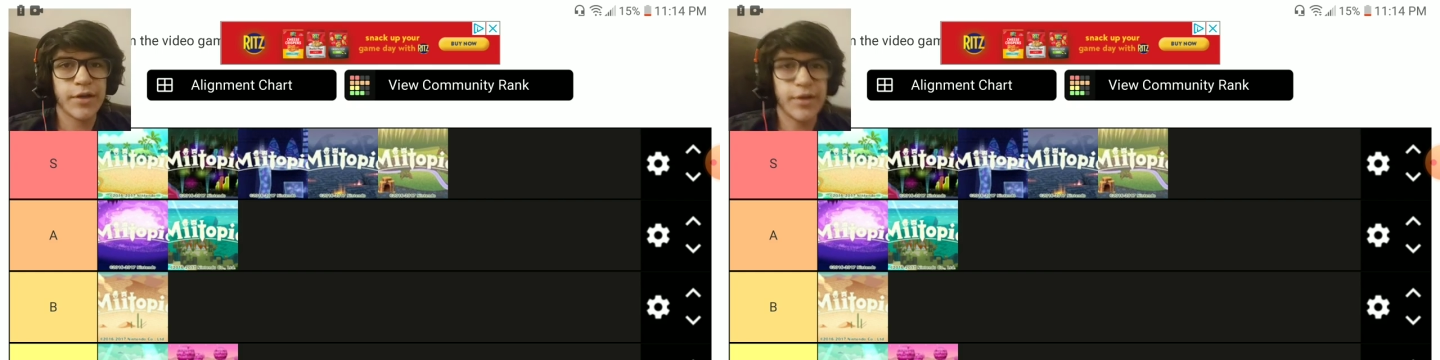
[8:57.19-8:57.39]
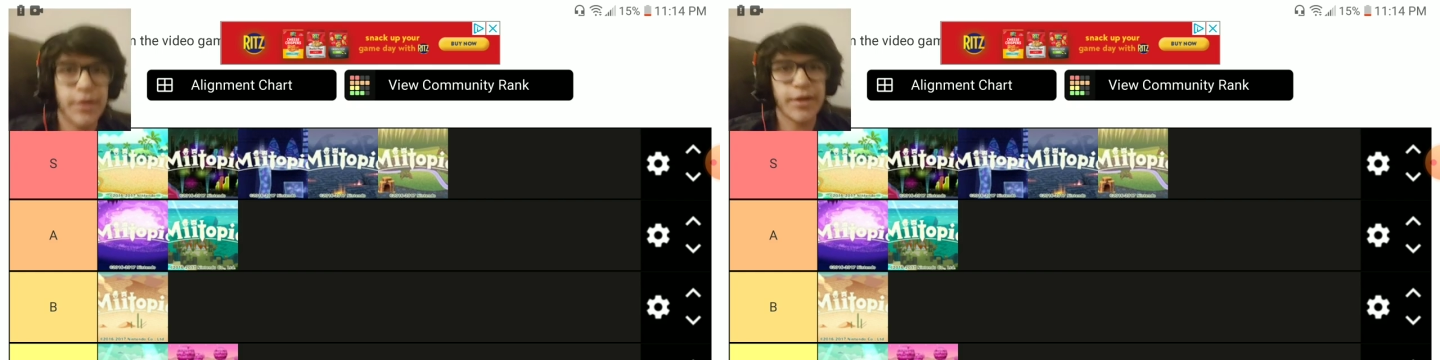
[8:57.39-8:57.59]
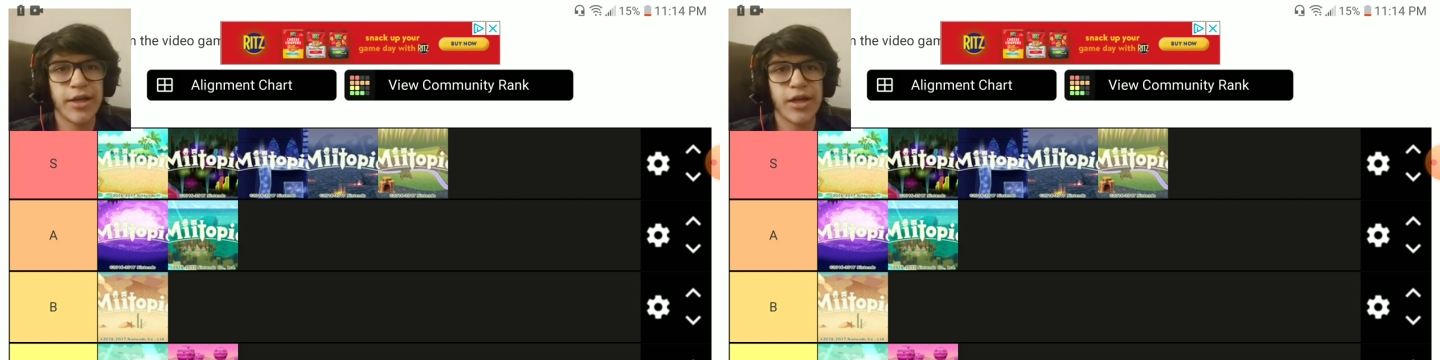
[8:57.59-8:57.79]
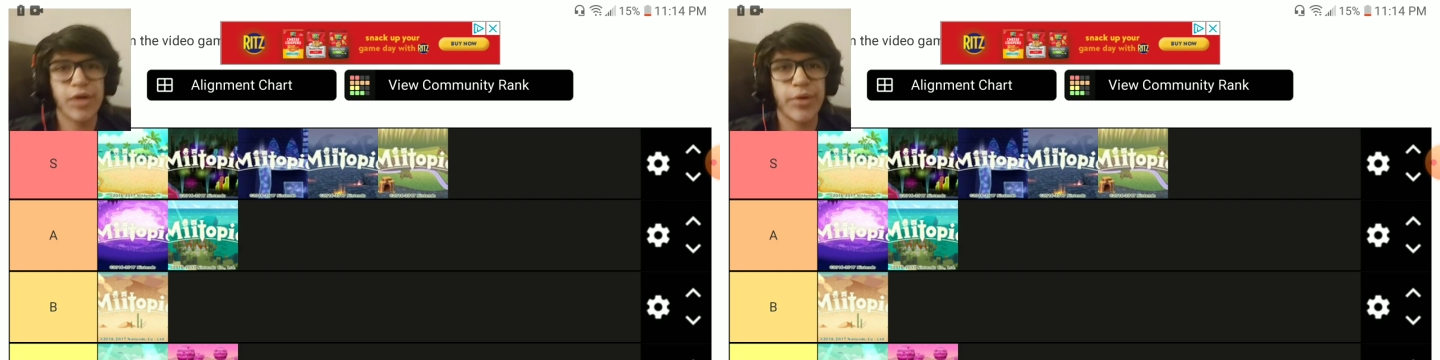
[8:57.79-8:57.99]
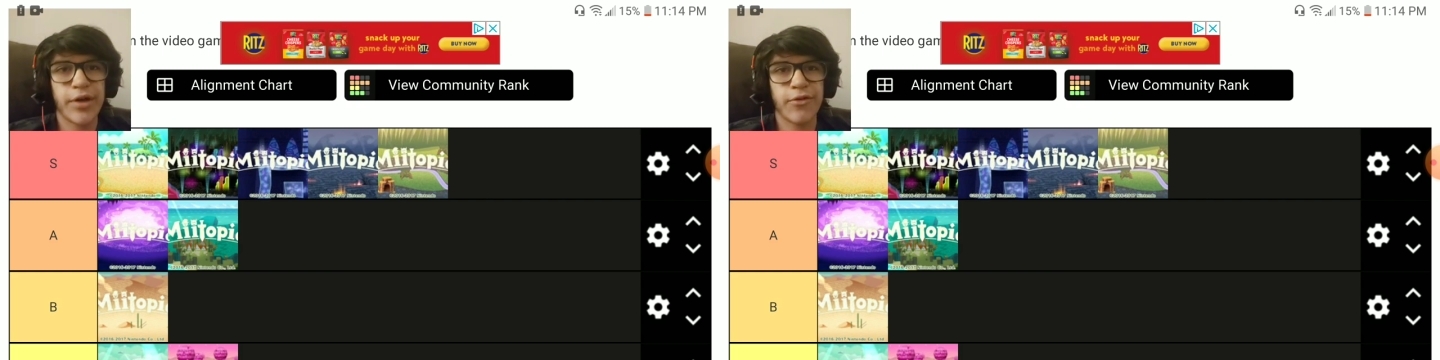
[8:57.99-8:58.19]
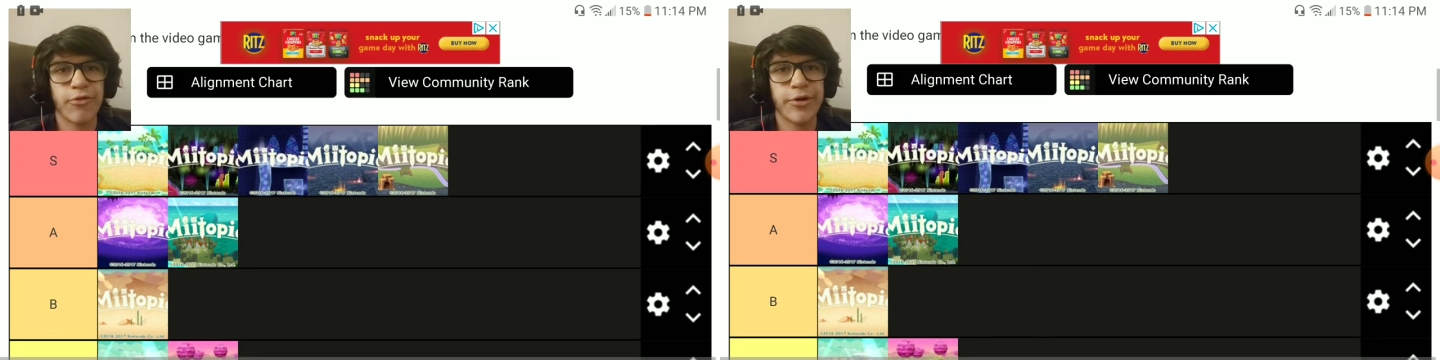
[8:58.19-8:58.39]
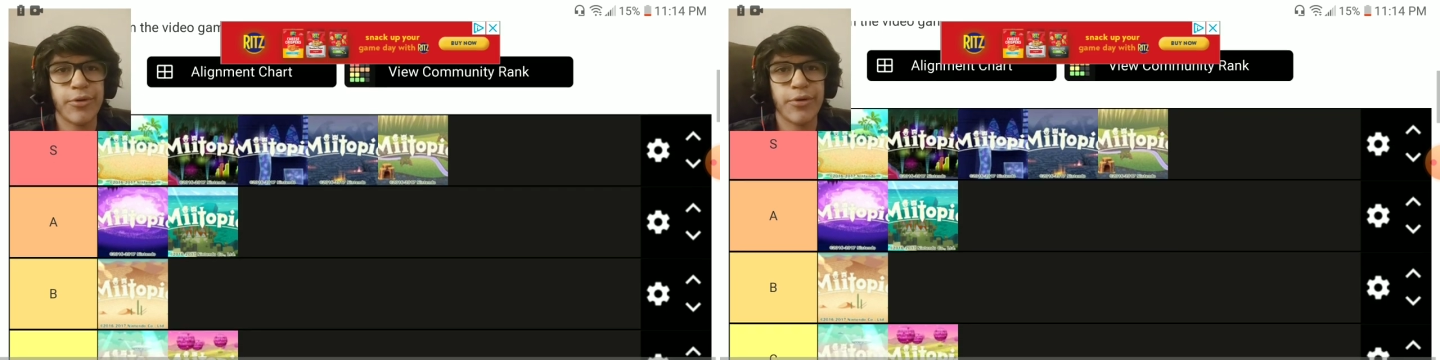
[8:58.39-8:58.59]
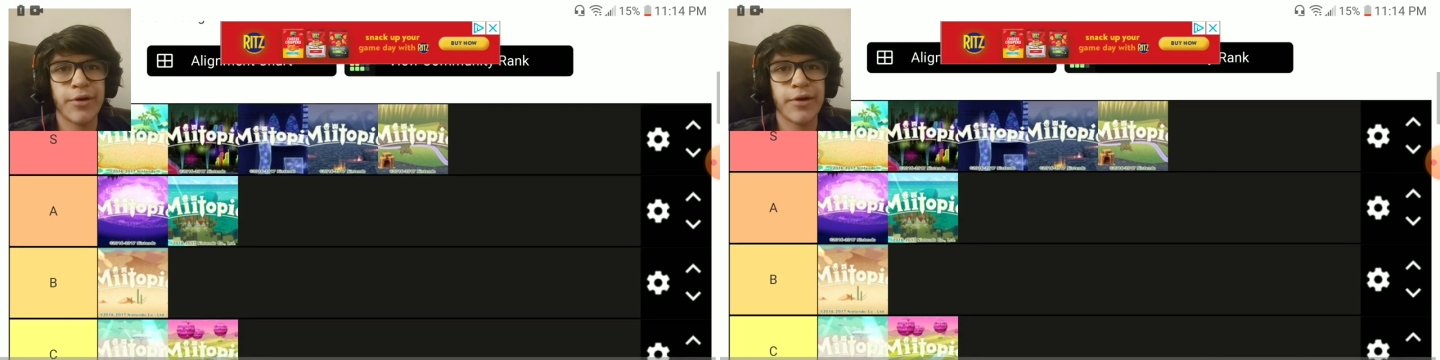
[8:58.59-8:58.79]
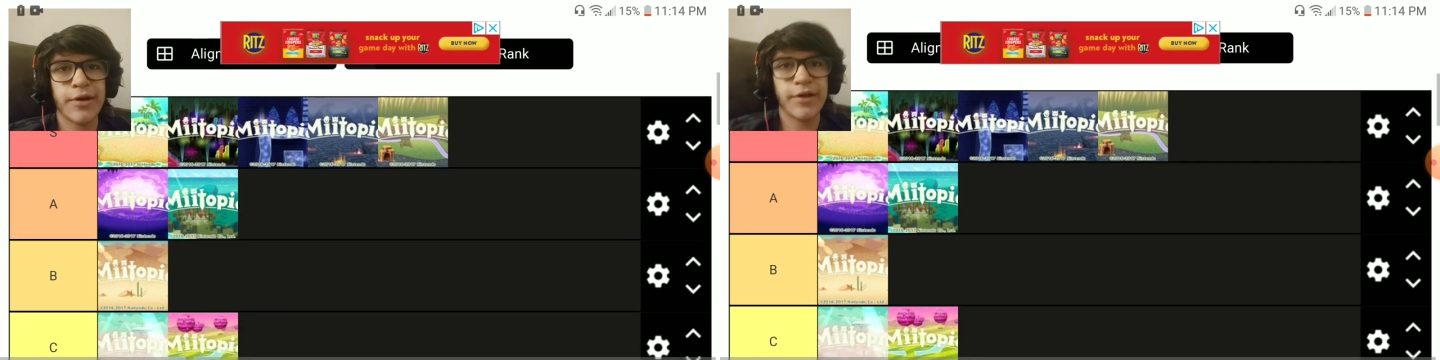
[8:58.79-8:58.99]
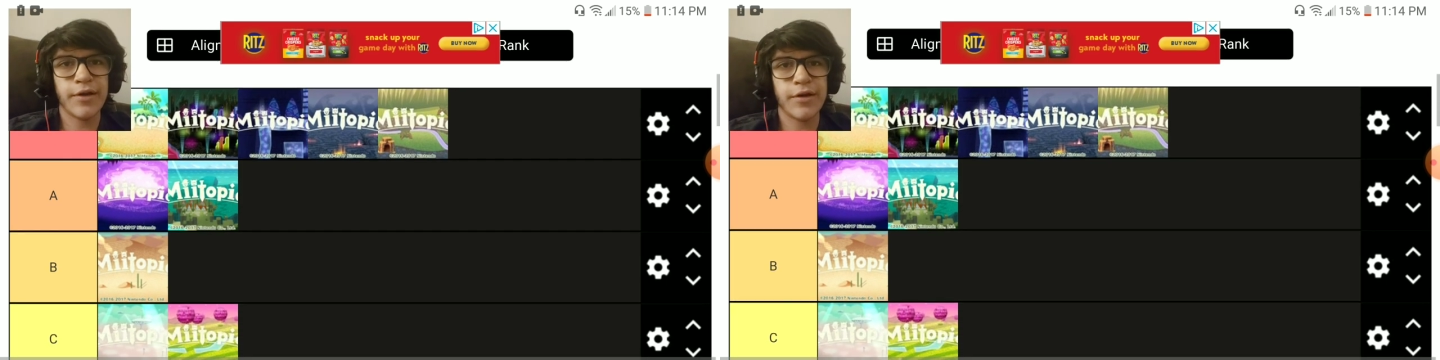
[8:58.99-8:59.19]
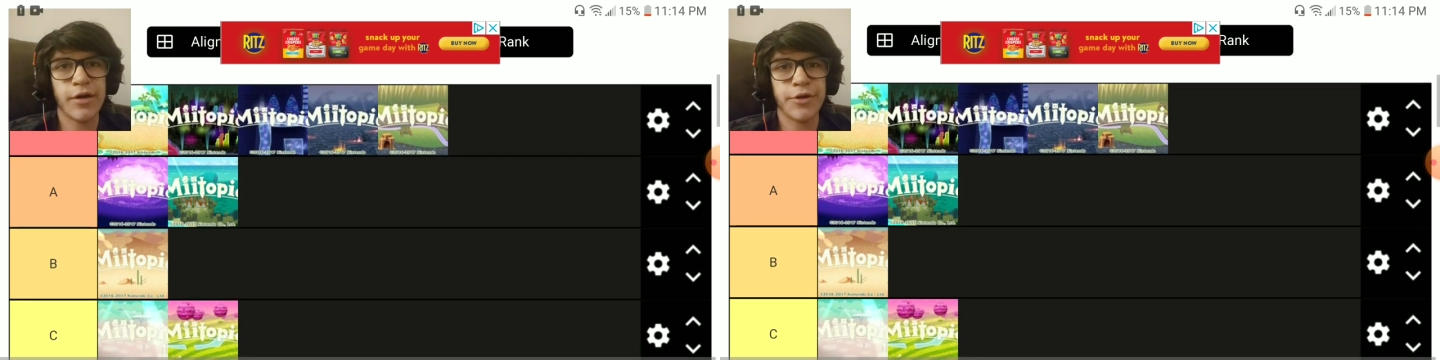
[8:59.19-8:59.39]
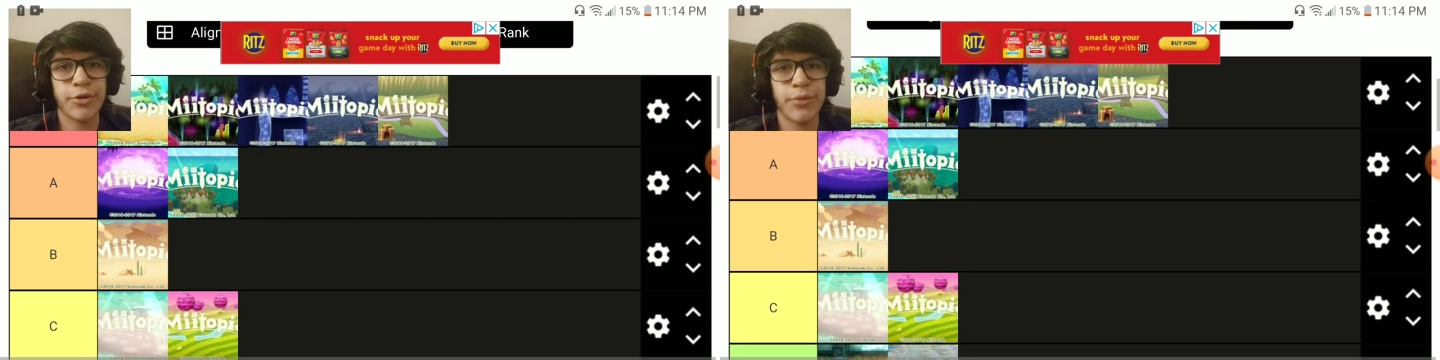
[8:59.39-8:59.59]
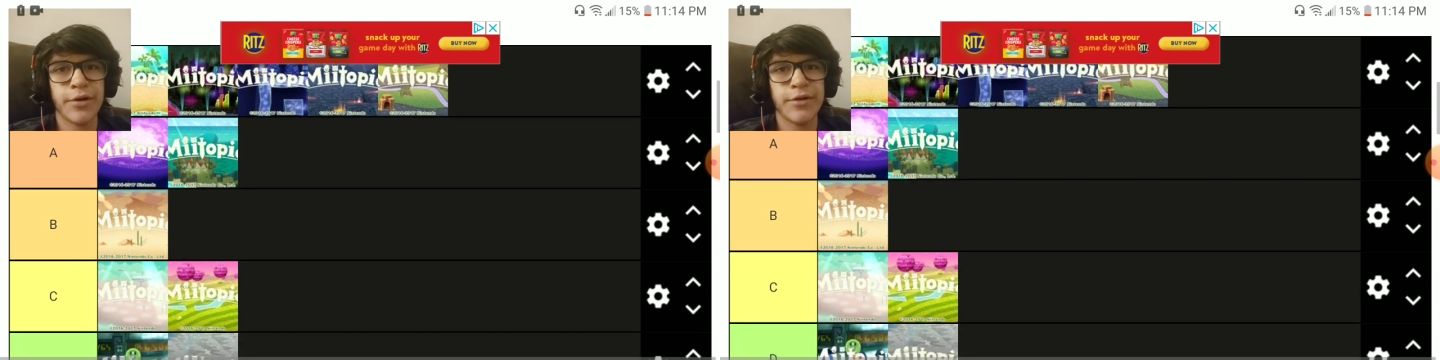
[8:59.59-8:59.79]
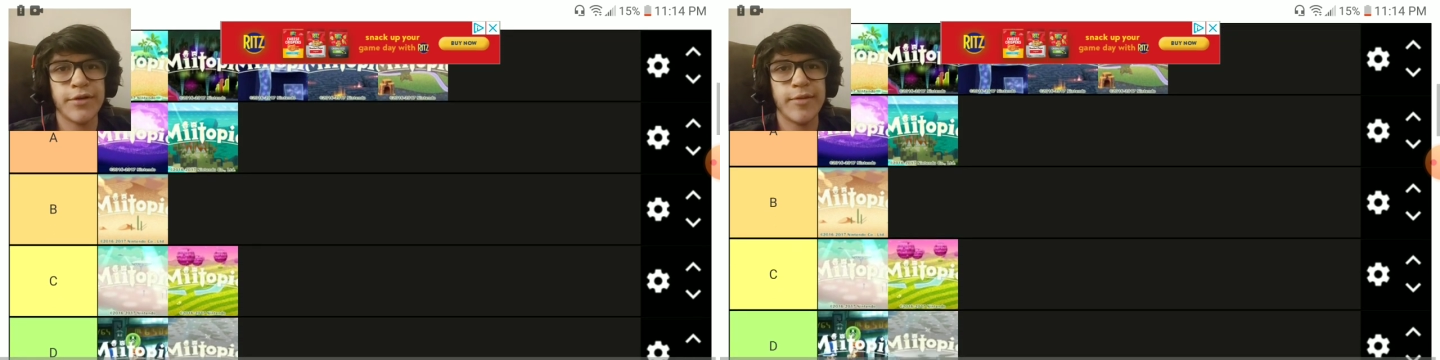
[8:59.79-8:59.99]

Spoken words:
In A, we have Greenhorn and Otherworld.